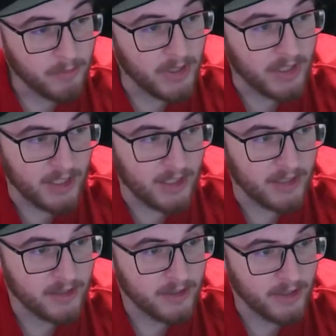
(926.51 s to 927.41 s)
but
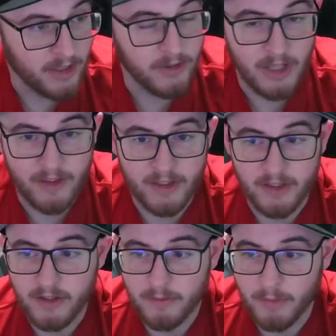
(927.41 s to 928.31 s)
I
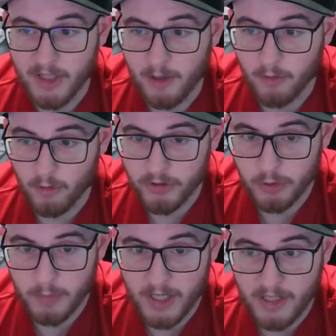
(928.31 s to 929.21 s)
think being able to work
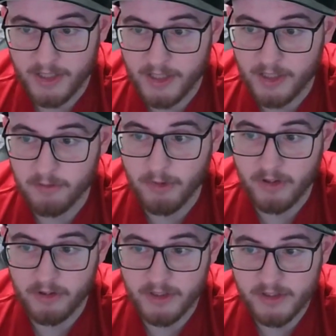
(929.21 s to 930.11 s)
Dupont in,
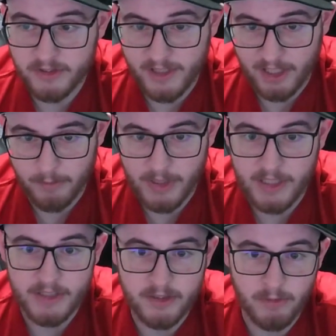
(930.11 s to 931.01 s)
whether it's at second
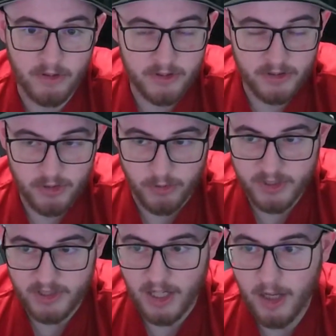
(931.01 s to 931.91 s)
base, whether it's a
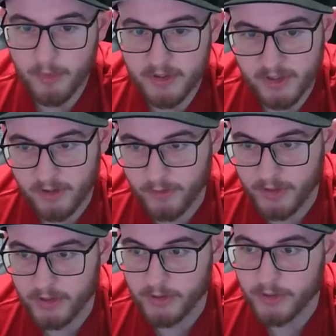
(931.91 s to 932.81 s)
shortstop, at center
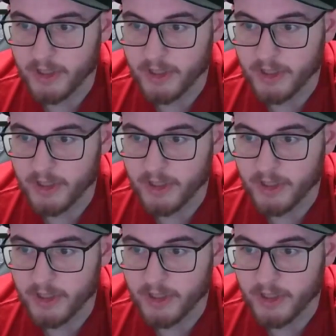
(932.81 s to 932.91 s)
field,